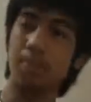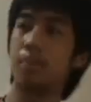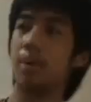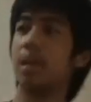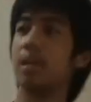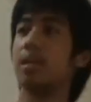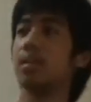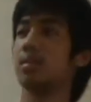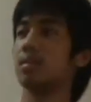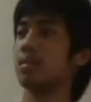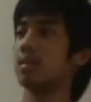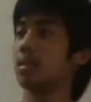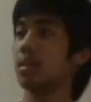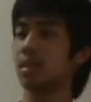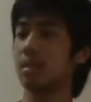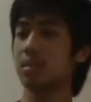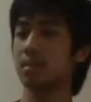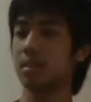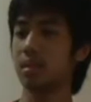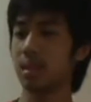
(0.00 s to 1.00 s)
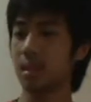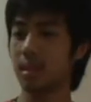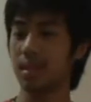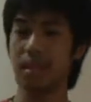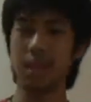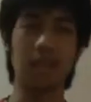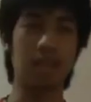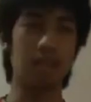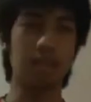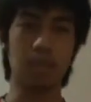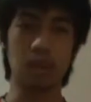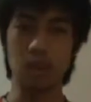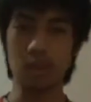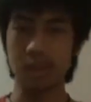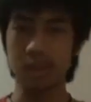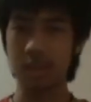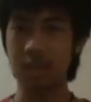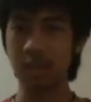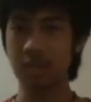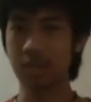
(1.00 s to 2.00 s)
but I think I'll
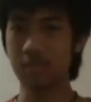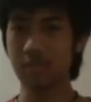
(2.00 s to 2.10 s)
post it